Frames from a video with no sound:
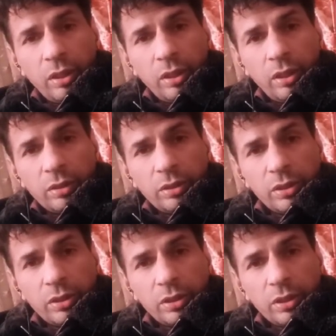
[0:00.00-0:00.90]
Jesus
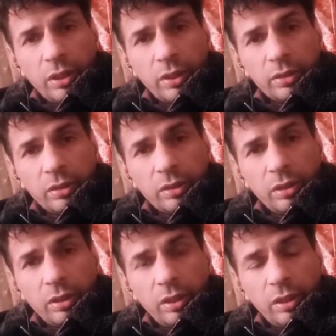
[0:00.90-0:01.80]
Christ
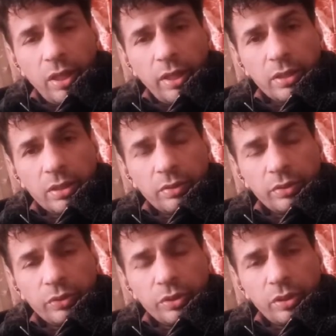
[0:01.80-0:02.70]
A nice
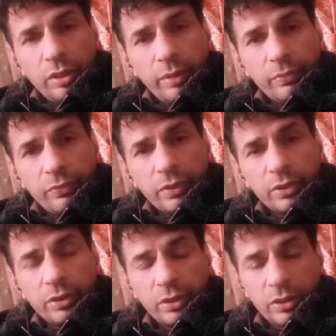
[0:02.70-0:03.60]
username with
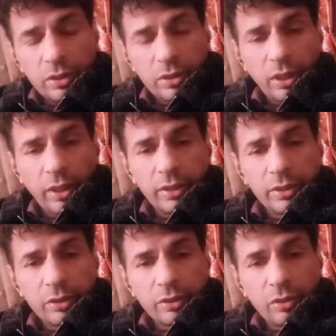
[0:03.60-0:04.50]
Jesus Christ
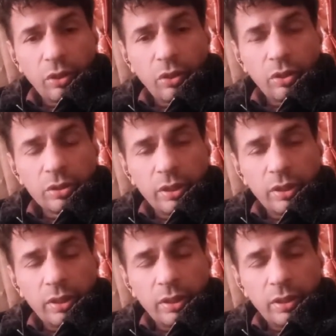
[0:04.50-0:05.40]
cross in
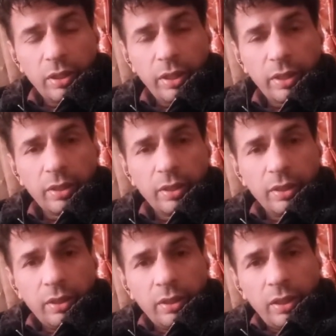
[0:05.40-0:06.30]
her neck
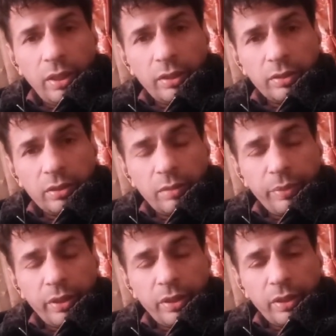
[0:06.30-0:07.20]
has
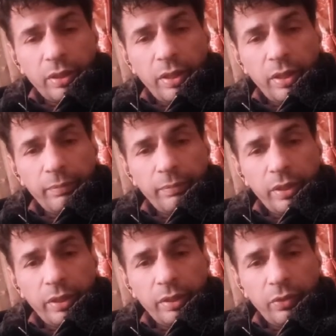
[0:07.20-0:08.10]
appeared randomly,
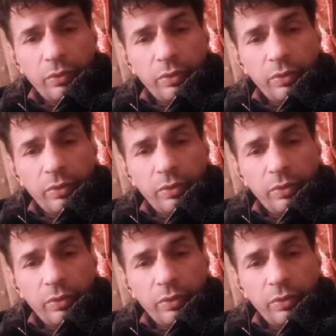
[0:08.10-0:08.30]
known